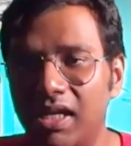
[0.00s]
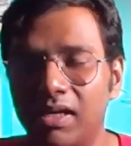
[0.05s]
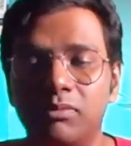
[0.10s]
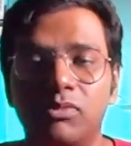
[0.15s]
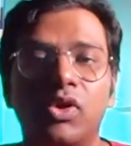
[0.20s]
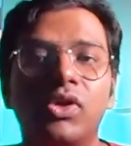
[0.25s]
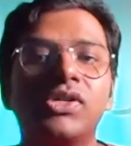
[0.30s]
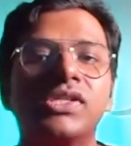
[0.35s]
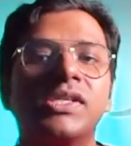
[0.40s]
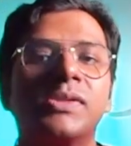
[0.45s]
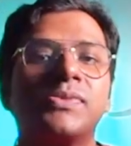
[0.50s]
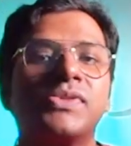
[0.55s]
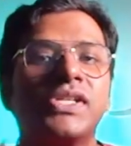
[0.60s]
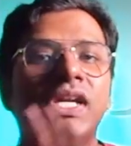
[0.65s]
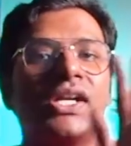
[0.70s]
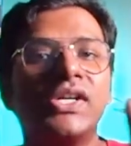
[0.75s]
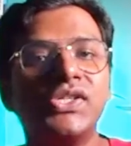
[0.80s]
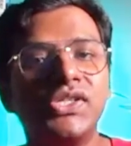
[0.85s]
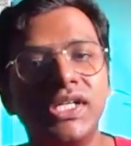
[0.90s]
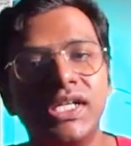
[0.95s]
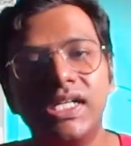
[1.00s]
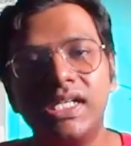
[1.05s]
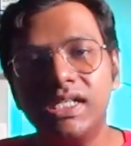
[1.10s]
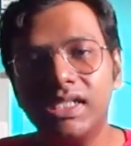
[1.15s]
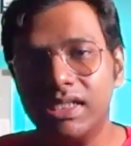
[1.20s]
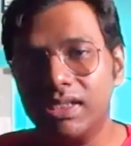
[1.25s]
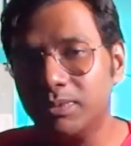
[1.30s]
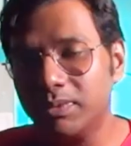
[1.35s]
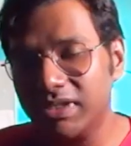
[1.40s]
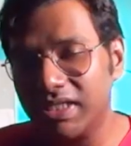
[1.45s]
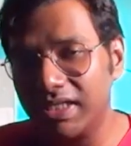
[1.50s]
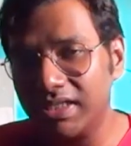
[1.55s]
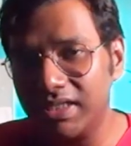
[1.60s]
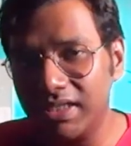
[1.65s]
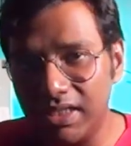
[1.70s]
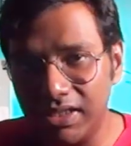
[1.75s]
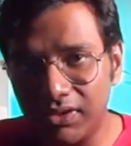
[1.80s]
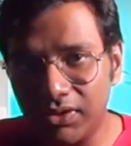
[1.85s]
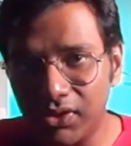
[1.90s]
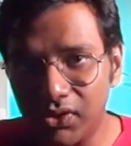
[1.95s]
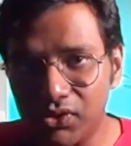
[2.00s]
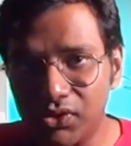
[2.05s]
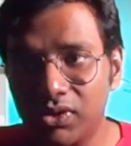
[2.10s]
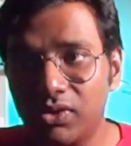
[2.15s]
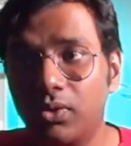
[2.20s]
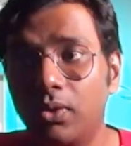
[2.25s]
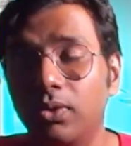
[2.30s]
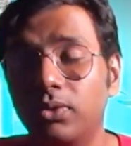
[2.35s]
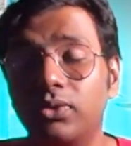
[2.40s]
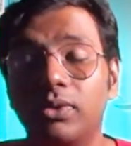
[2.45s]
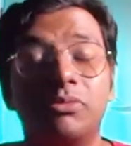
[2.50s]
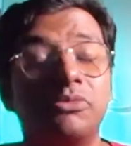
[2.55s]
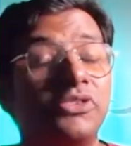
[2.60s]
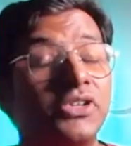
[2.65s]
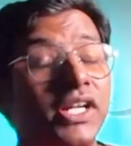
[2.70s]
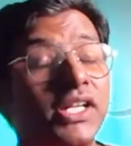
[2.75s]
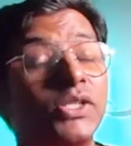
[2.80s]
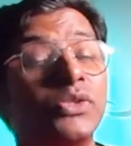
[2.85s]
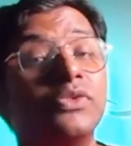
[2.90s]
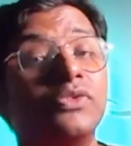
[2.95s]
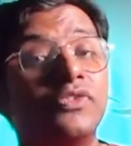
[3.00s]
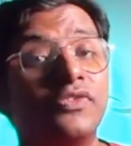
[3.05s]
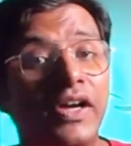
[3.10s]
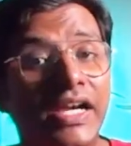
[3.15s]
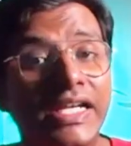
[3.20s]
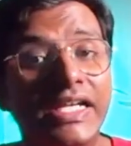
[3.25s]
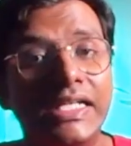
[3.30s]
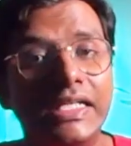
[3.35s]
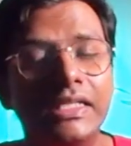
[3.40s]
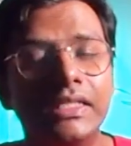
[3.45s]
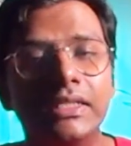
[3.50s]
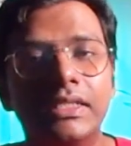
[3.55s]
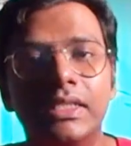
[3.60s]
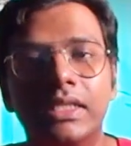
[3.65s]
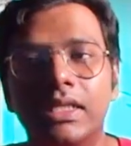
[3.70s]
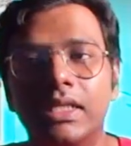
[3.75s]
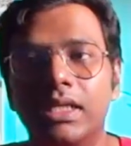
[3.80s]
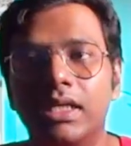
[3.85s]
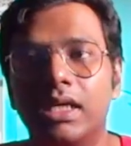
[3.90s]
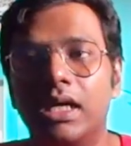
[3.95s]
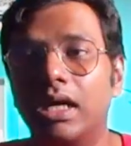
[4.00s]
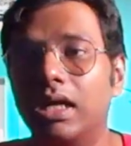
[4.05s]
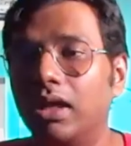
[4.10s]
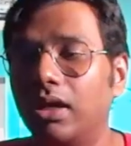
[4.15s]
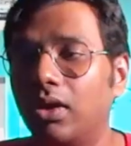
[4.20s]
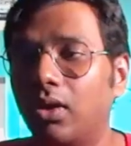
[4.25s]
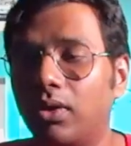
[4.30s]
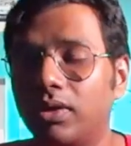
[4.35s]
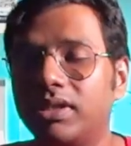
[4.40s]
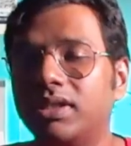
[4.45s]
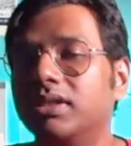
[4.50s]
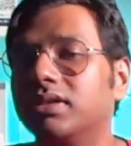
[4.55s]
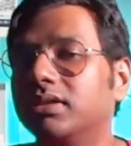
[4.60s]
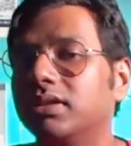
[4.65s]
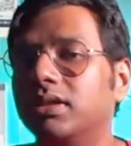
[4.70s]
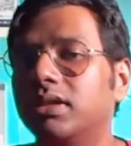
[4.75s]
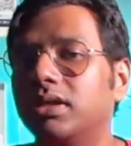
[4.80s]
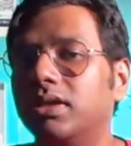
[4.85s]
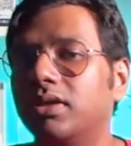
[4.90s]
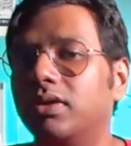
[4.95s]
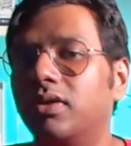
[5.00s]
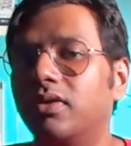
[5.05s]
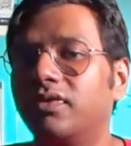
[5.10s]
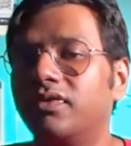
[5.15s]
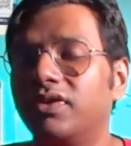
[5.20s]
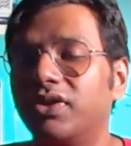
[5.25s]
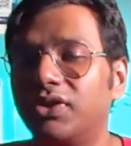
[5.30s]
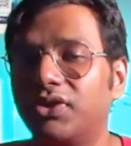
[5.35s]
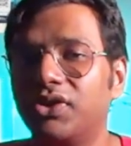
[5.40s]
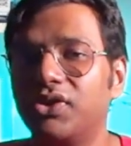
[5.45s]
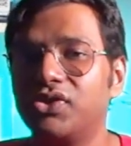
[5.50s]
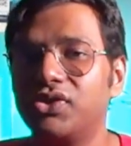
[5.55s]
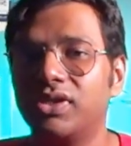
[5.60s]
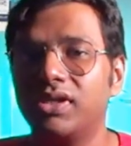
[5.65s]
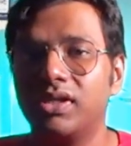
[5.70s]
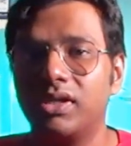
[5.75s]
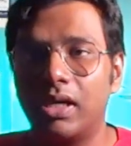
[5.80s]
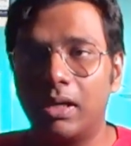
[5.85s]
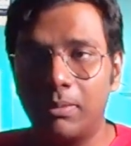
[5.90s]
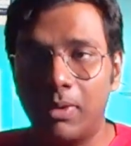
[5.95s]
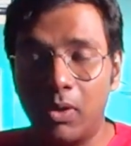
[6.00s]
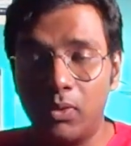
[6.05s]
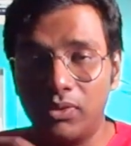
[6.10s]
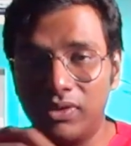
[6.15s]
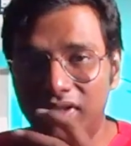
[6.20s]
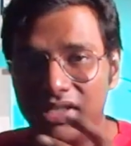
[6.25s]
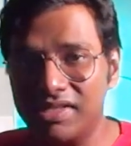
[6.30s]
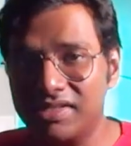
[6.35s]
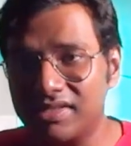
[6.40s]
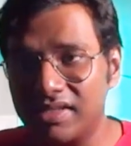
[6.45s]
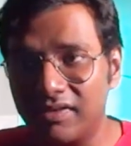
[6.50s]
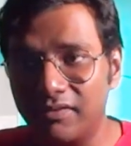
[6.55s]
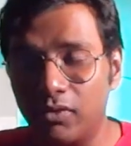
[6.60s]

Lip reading: I'm not substantiating it with any literature, although I'm trying to find a lot of literature about this.